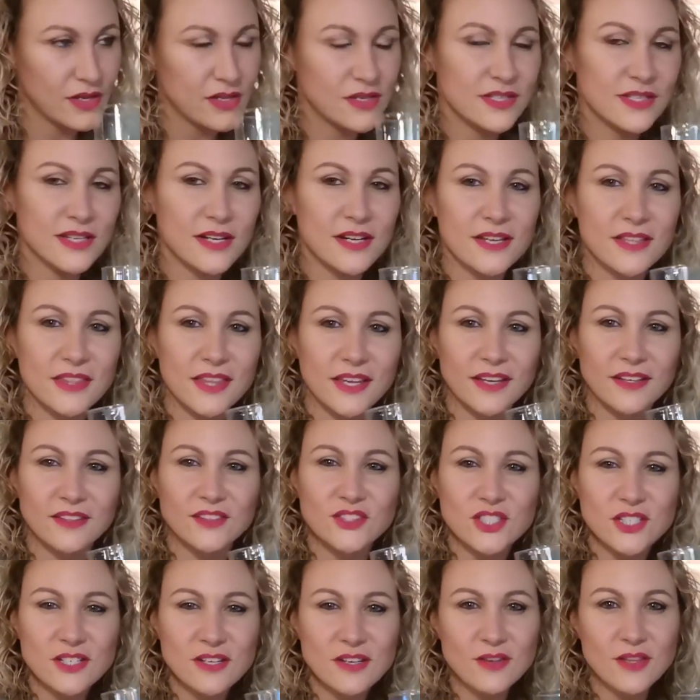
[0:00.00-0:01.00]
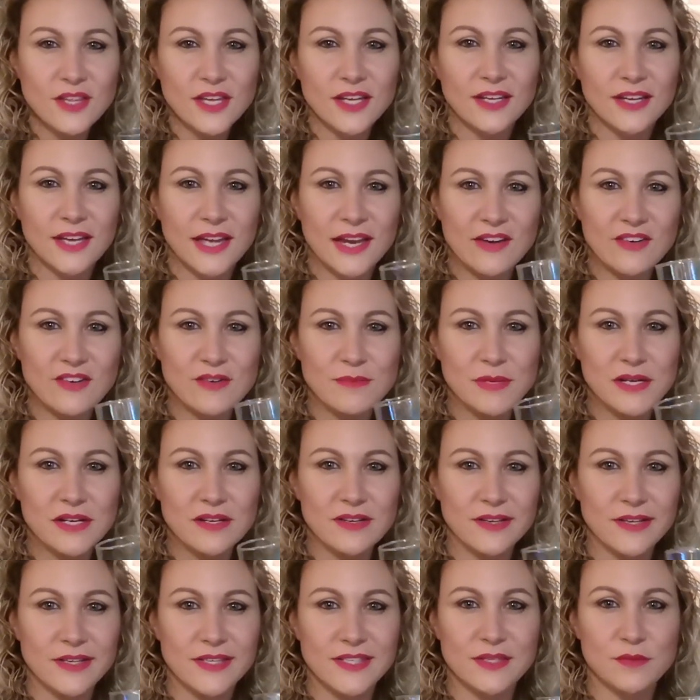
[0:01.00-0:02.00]
it's like that, do you know that
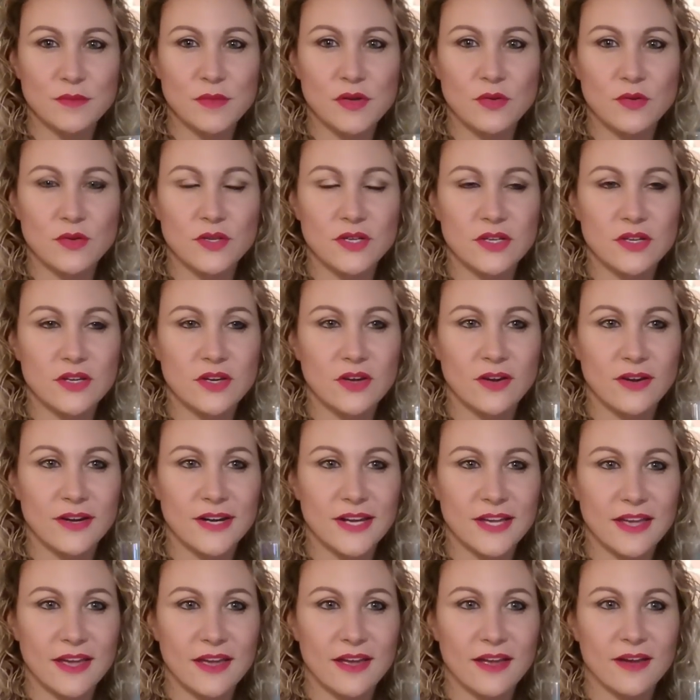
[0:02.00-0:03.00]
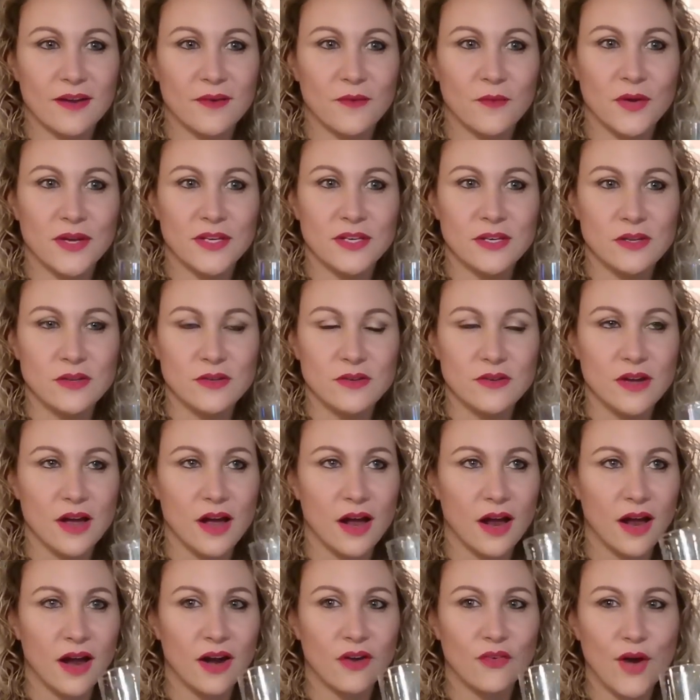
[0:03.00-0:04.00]
caramelised smell that you kind of get when you
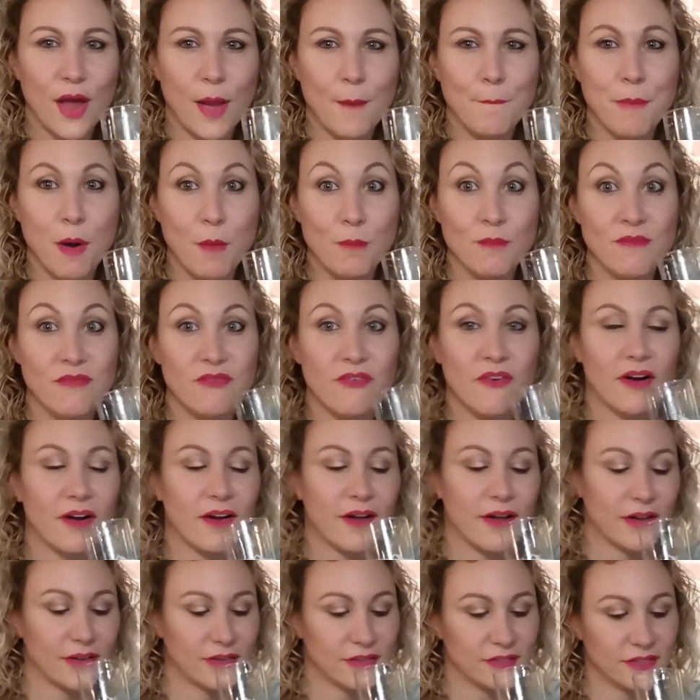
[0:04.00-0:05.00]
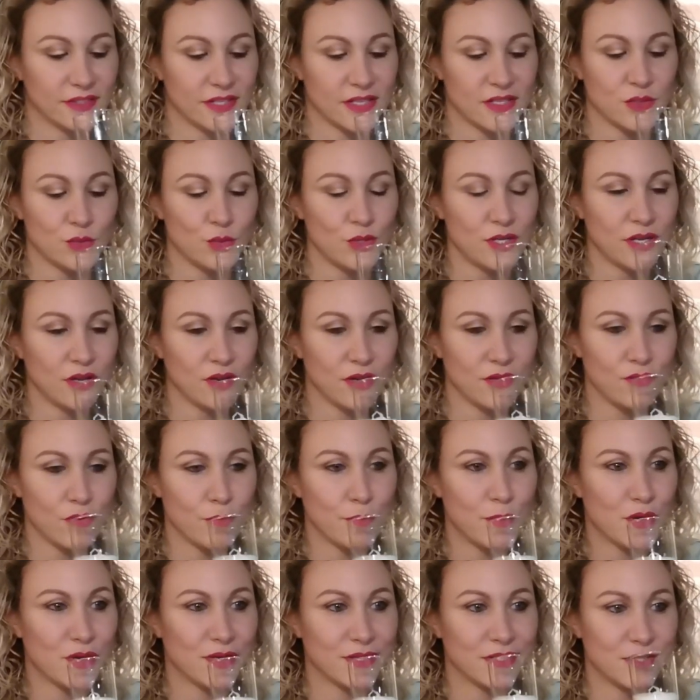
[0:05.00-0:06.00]
are at a bonfire? That's what it kind of
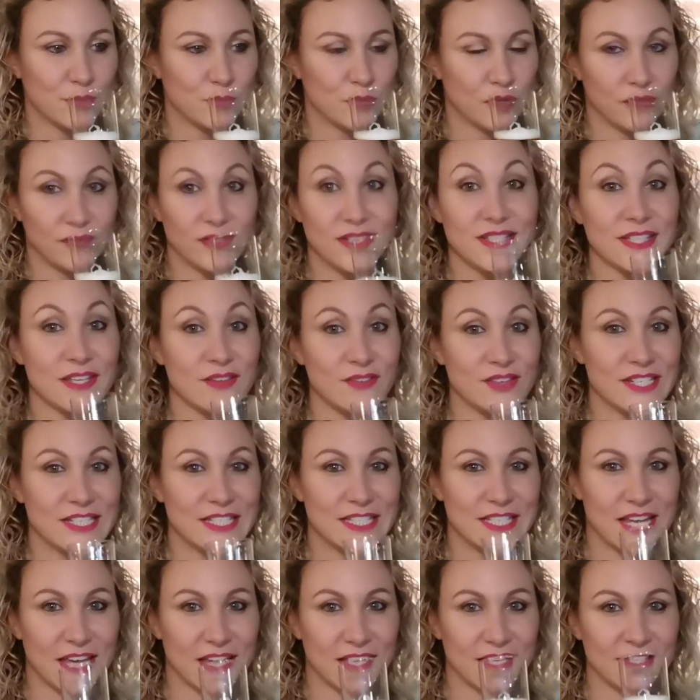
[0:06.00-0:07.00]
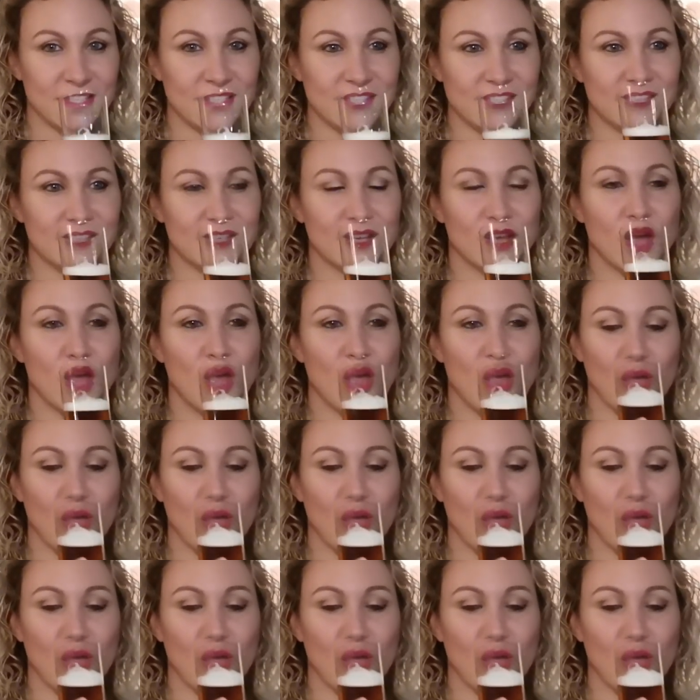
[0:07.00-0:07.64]
reminds me of. Let's give it a taste.